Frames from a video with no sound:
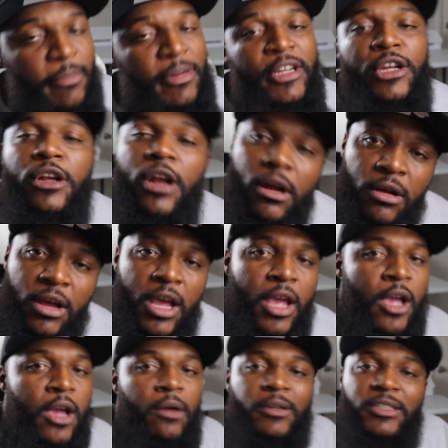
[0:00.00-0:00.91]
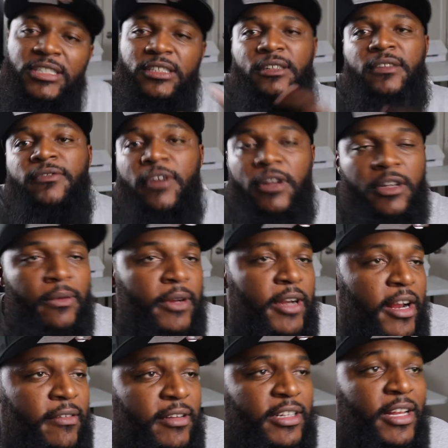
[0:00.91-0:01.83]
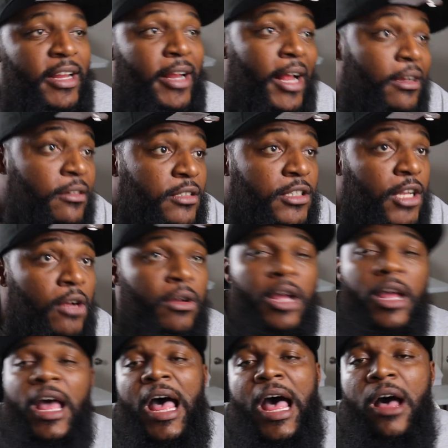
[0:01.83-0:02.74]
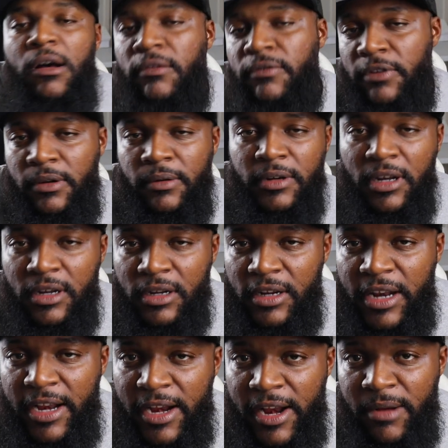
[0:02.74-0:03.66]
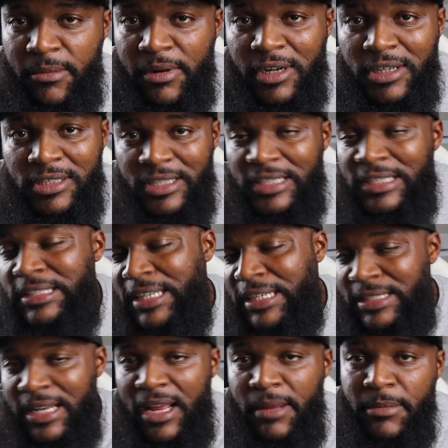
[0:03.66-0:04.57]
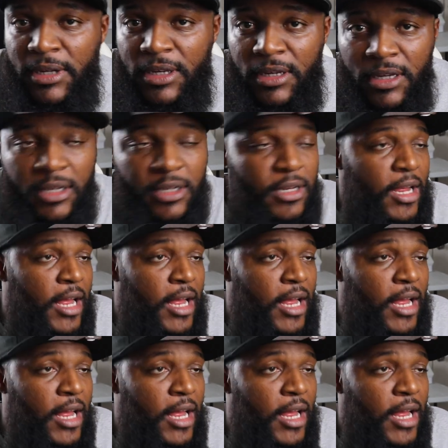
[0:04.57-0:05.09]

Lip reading: But, you know, we still fucking with everything else, though. I don't fuck with none of that name brand shit, because that's not me.